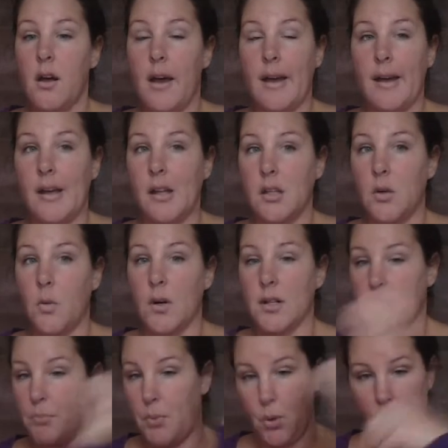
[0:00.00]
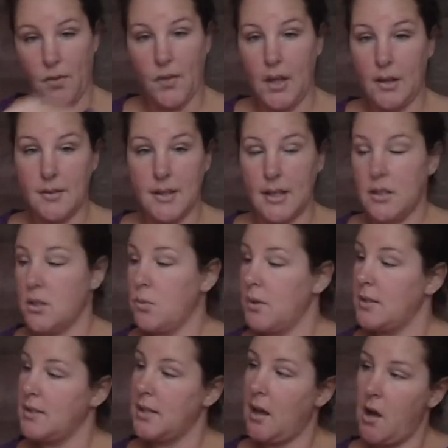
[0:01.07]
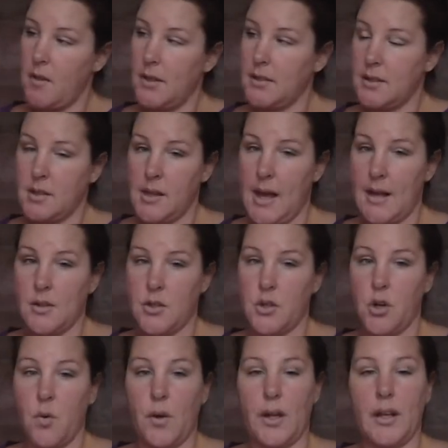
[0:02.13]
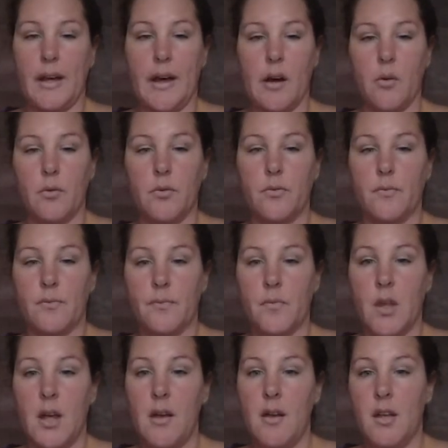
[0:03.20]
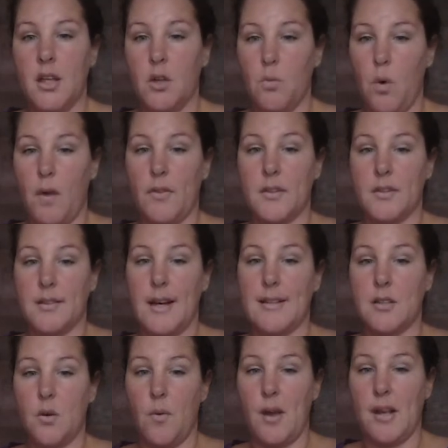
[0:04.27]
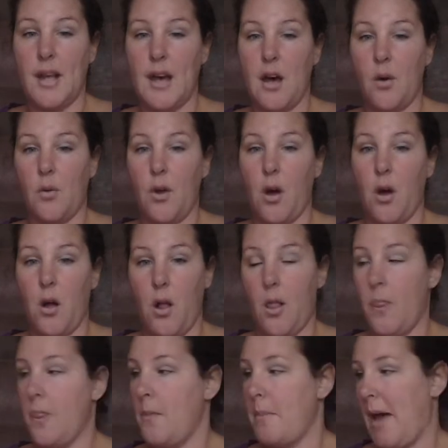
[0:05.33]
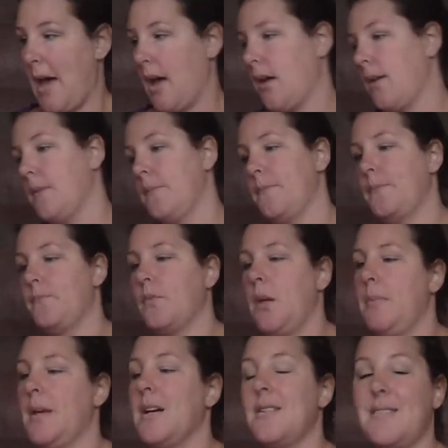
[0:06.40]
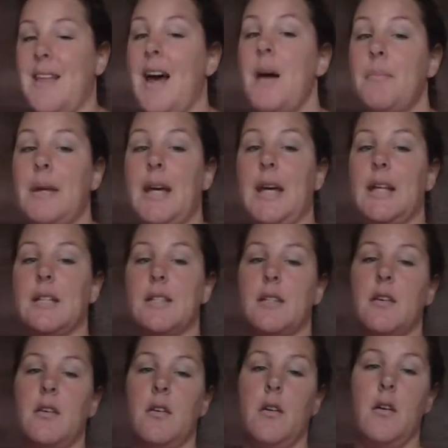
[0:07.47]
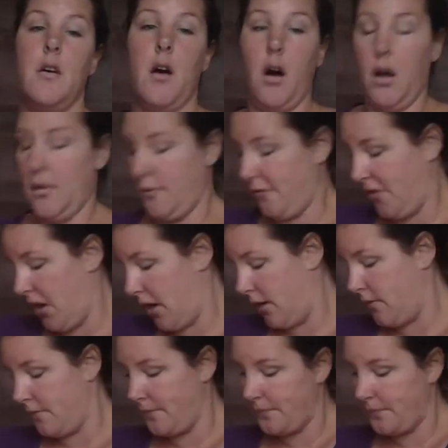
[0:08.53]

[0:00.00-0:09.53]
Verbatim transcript: and you want to put things into it, see how these slats are going down? You want the slats going down on the back, because that means on the front,